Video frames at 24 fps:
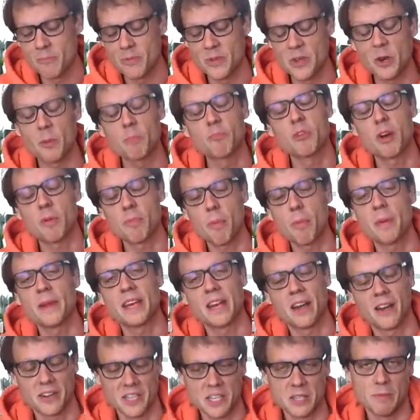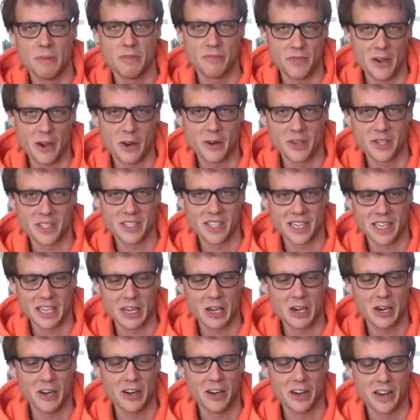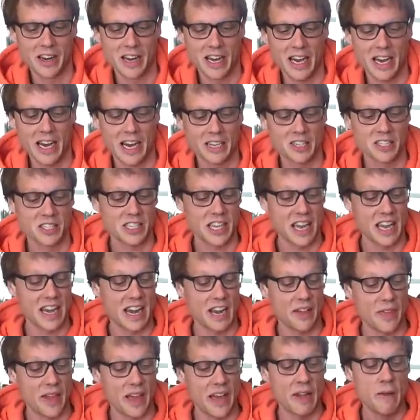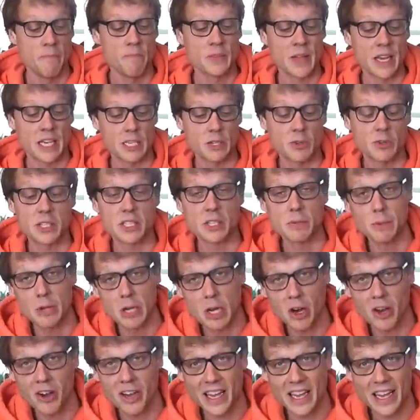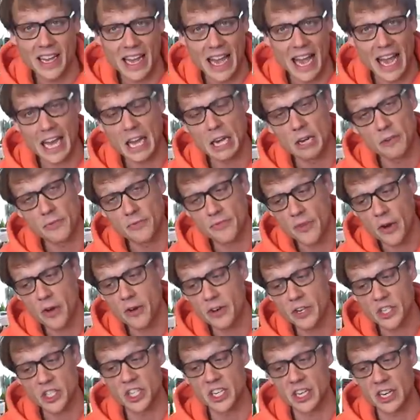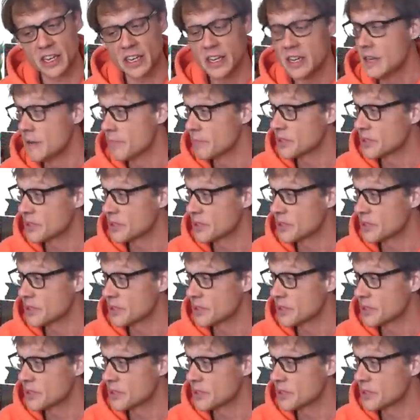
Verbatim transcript: you're probably going to be focusing on uh, just getting out there and doing some logging and foraging.